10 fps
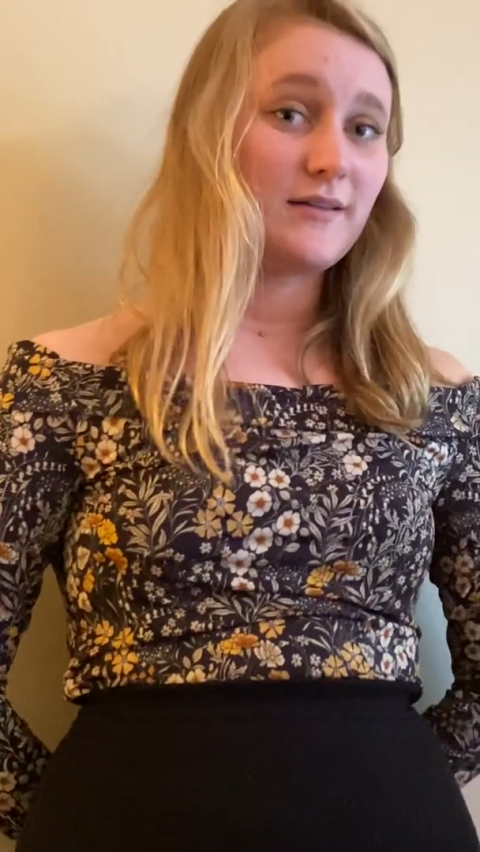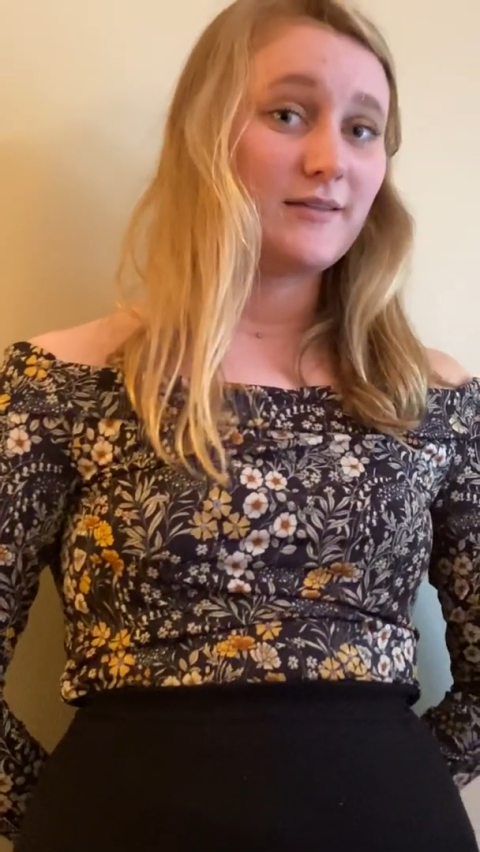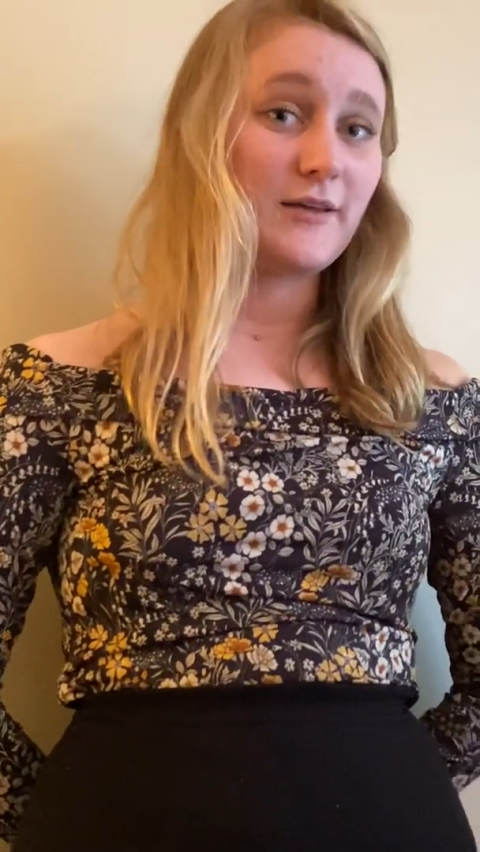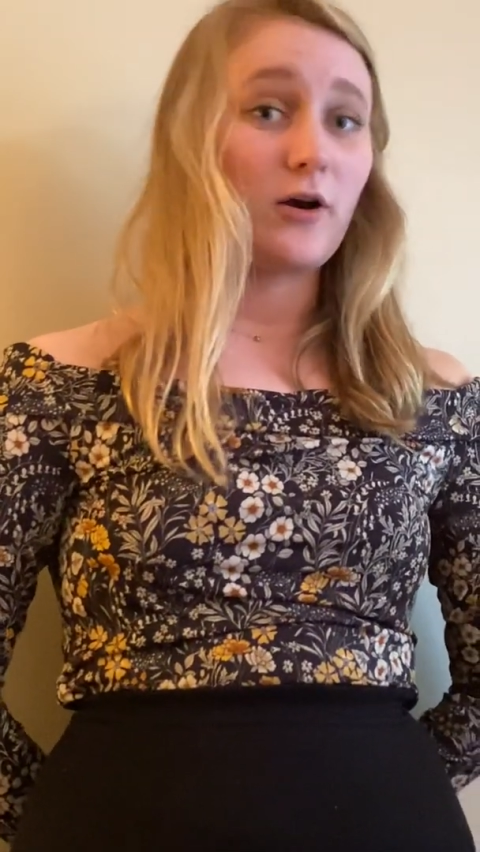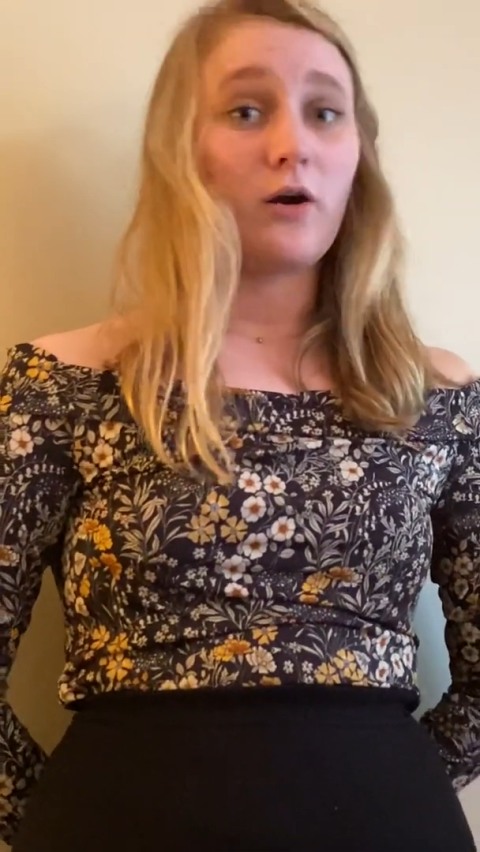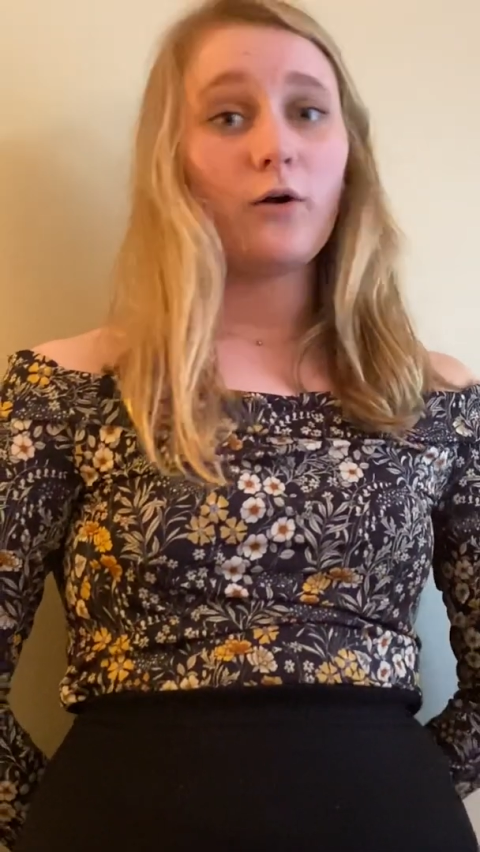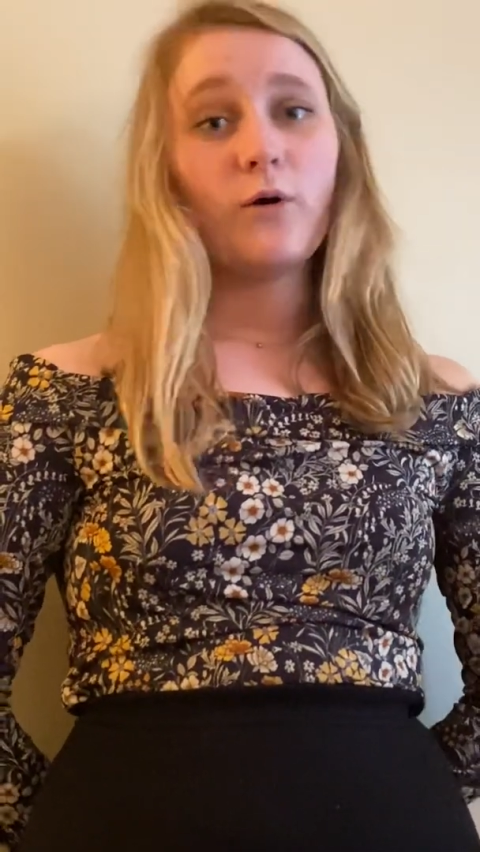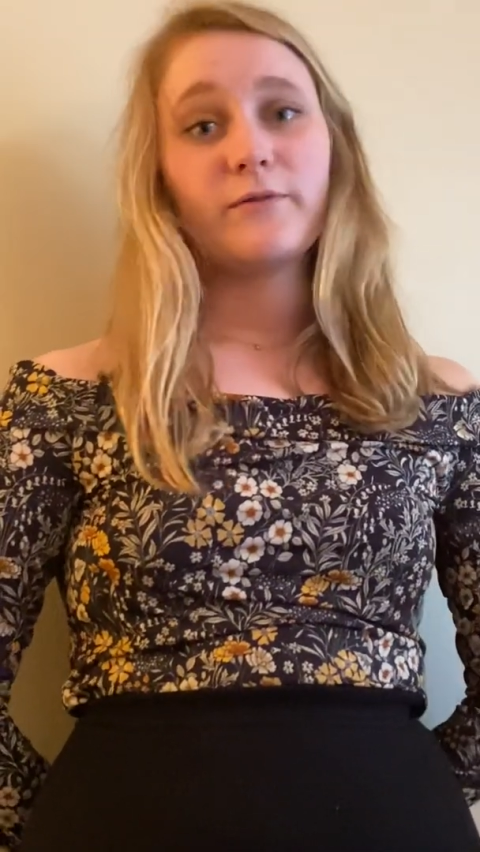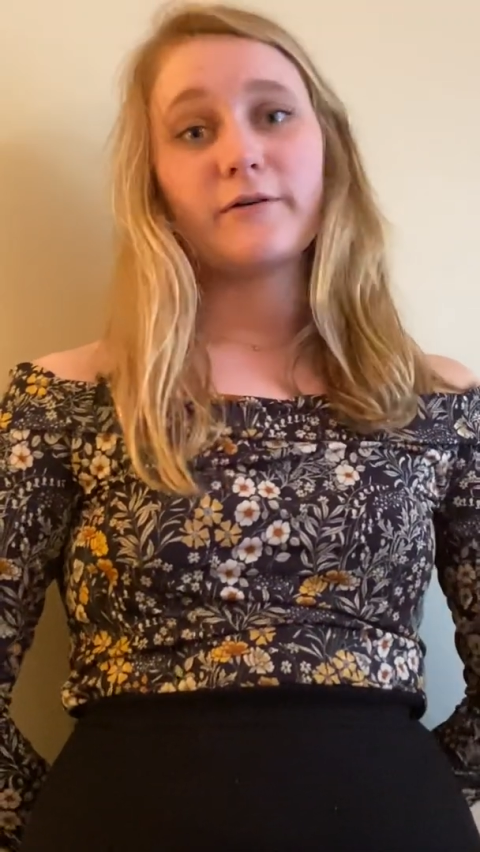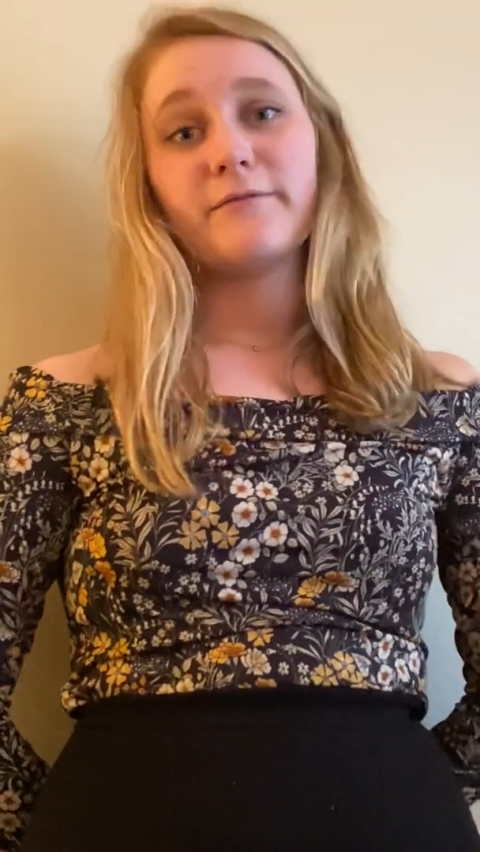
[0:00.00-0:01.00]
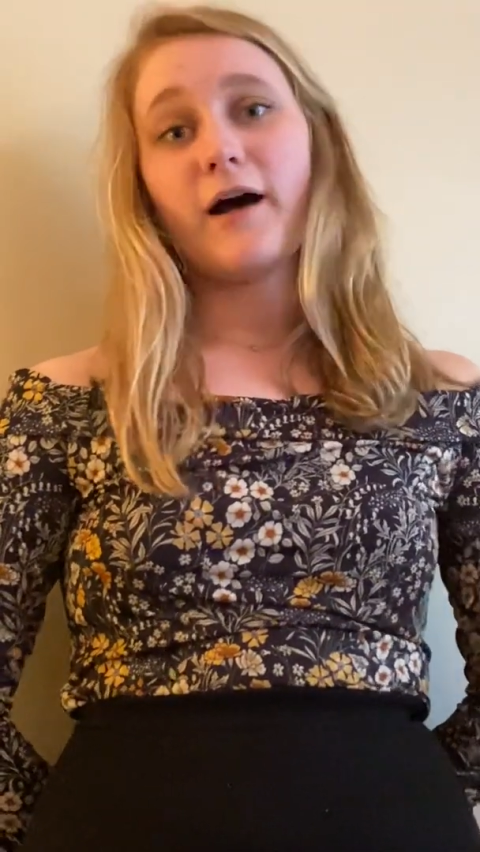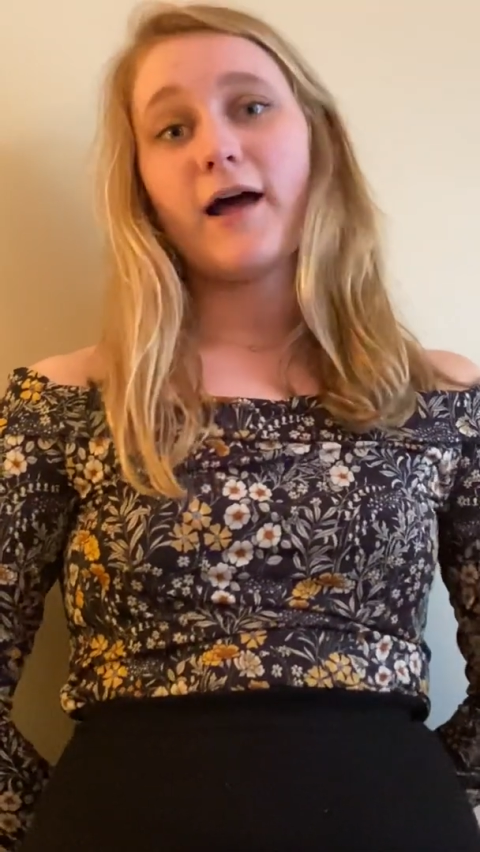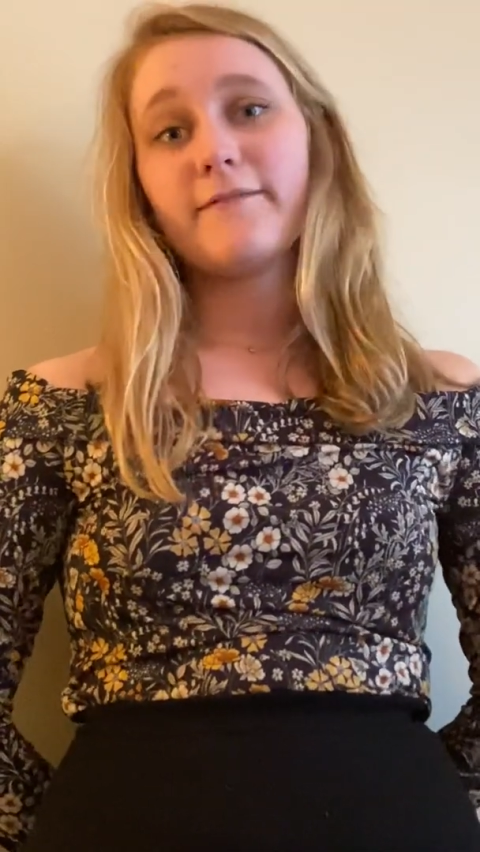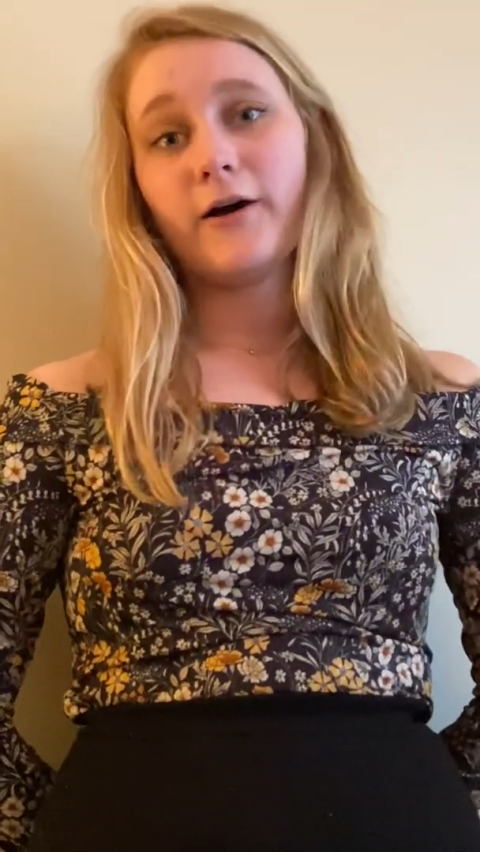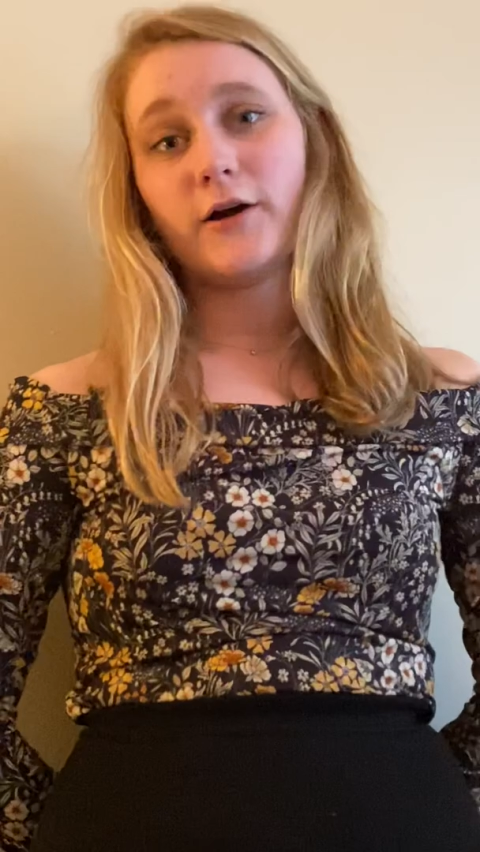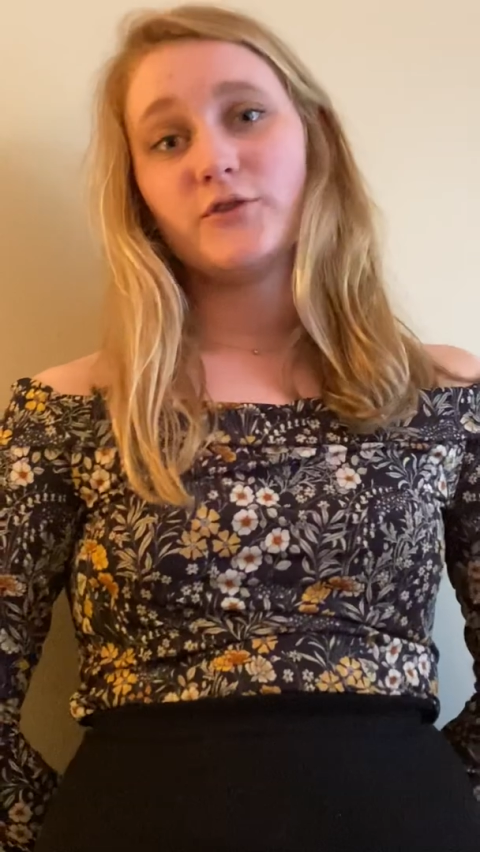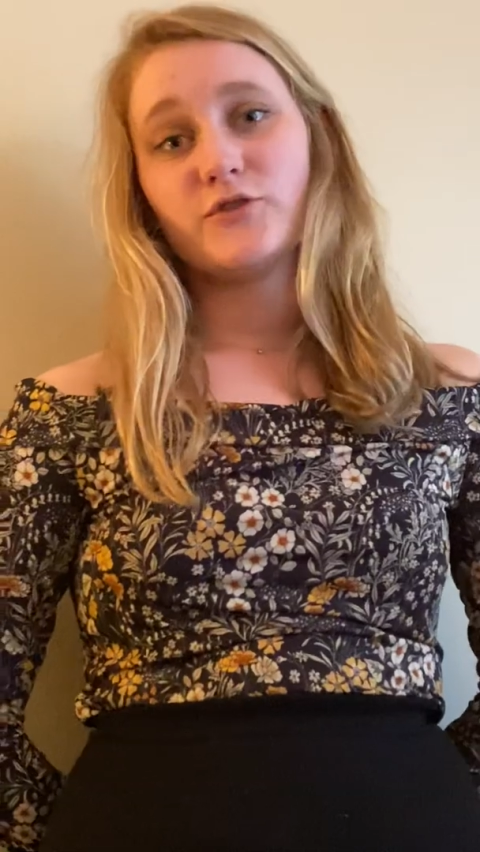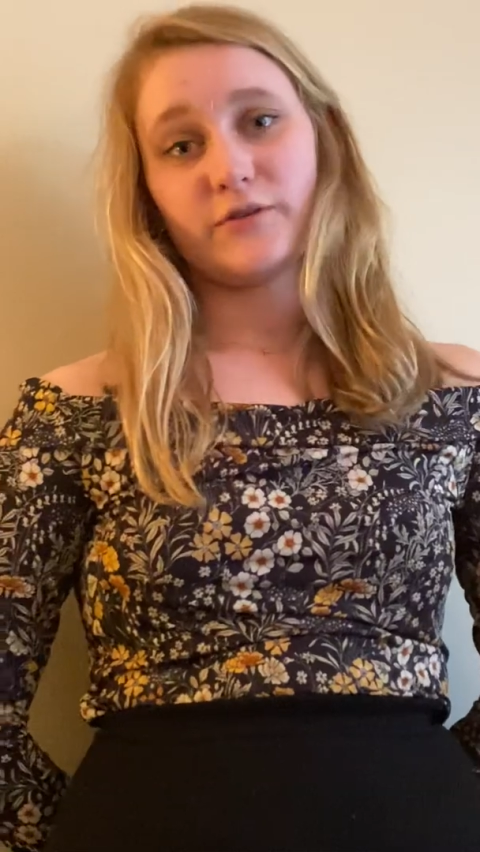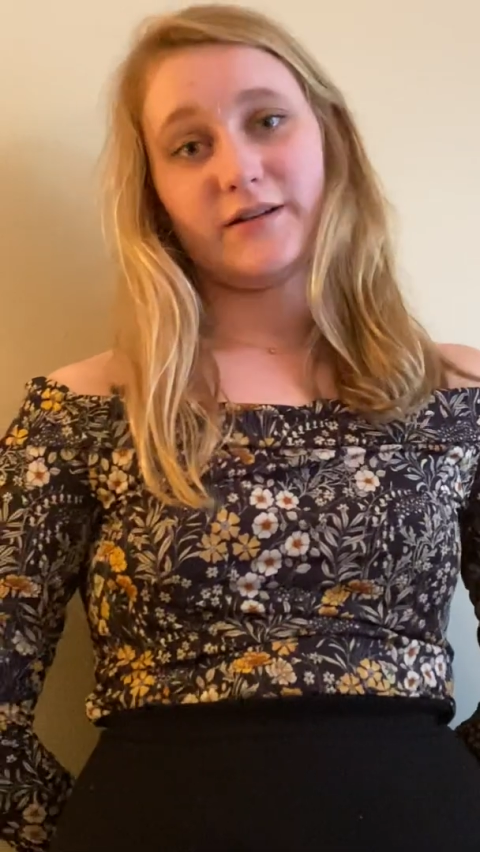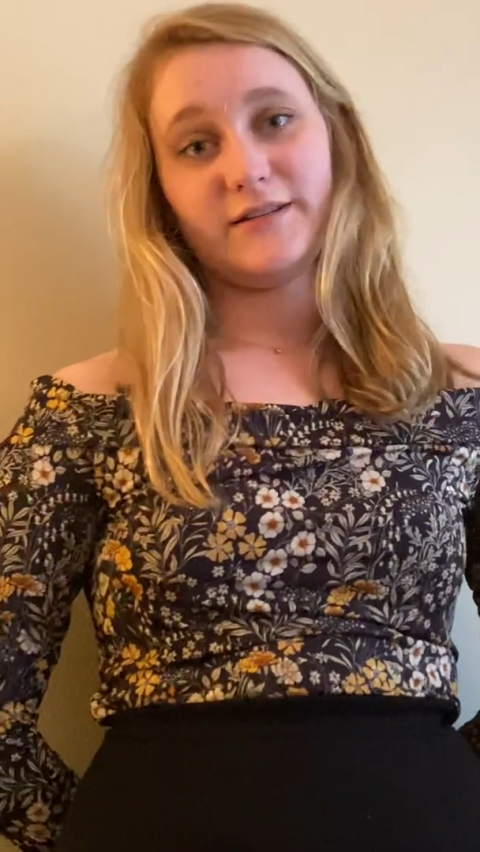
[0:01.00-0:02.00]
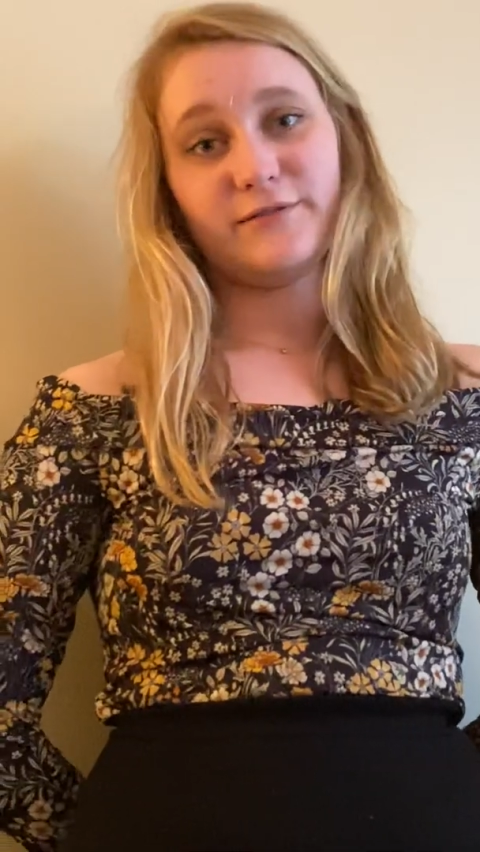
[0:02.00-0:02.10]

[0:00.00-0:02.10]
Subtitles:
There are over 500